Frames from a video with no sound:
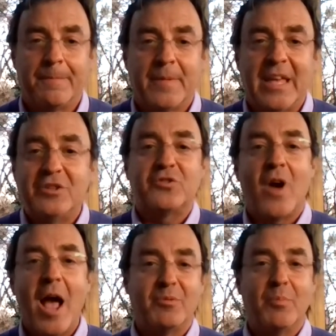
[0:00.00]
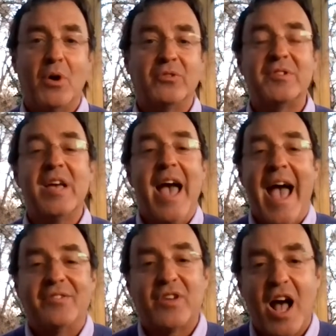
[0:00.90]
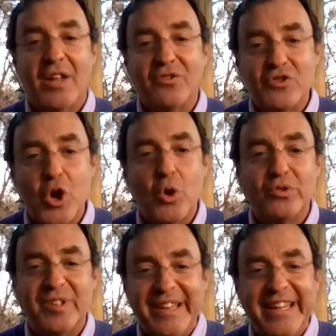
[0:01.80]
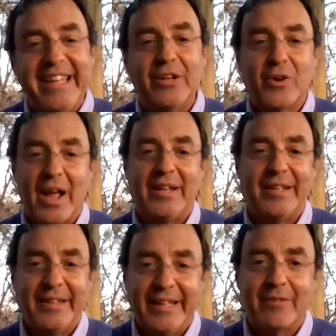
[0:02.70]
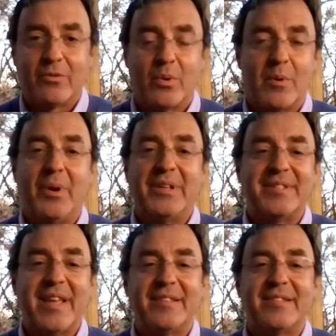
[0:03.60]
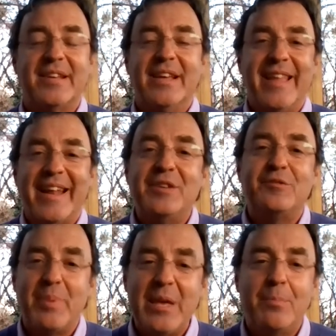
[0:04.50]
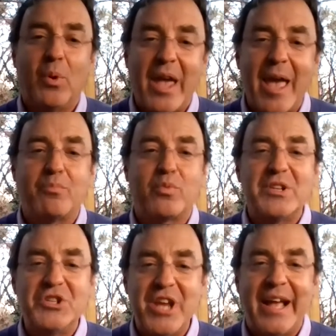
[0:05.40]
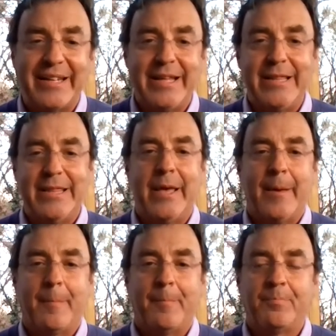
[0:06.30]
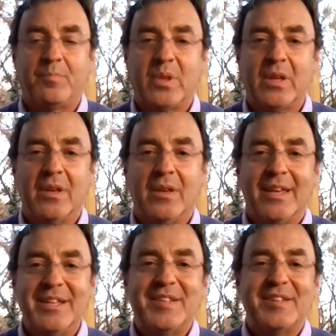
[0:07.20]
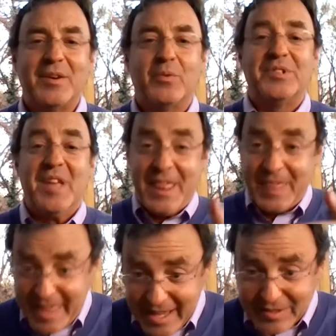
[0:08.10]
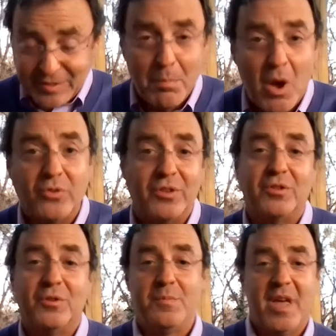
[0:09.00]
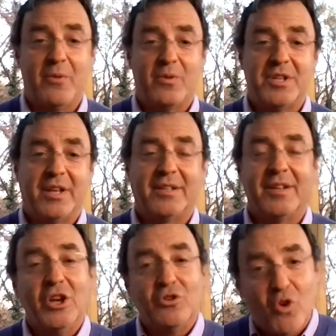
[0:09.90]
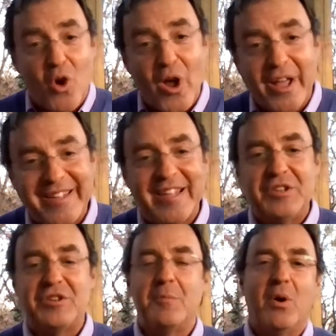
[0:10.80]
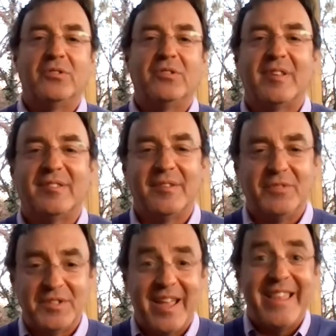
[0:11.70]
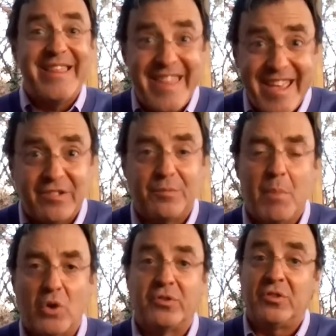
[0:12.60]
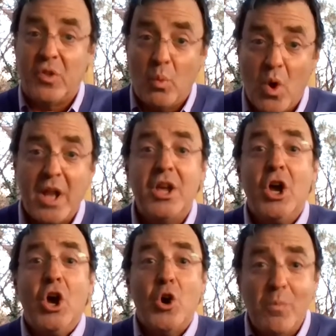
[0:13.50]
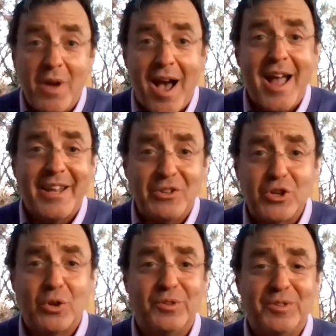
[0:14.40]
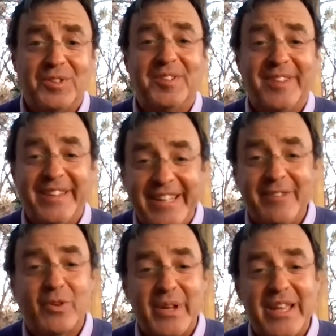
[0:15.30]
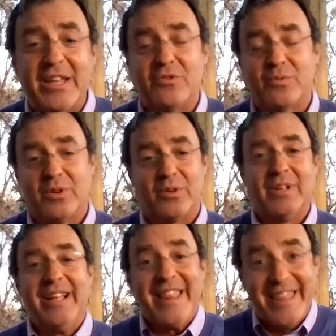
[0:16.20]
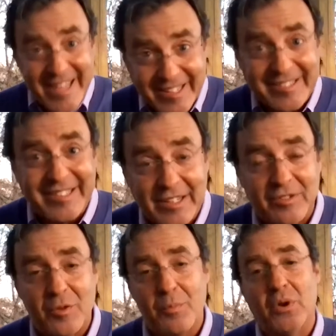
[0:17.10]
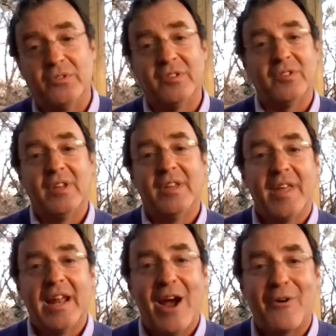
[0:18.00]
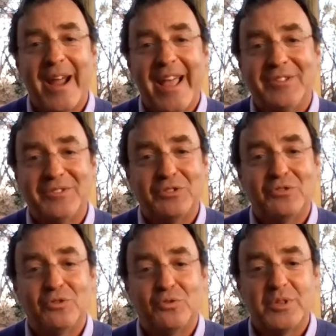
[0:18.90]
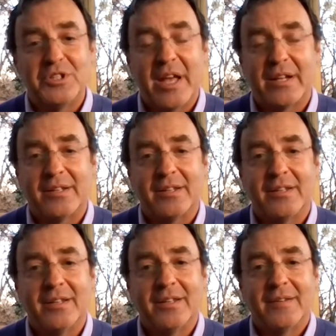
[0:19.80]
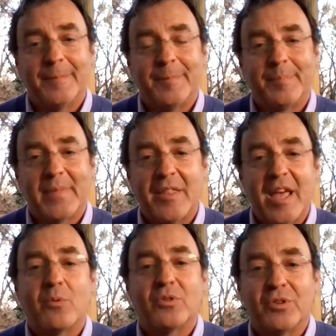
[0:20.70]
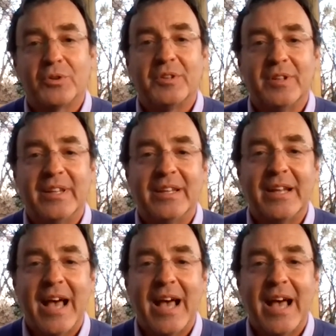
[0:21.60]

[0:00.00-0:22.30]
He describes Moses as God's chosen leader and deliverer, but says that his people kept rejecting them. He says it was this Moses whom they rejected, drawing attention to Moses as if to say, this Moses, the one whom God had chosen to deliver Israel, this is the Moses that our ancestors rejected, and that resulted in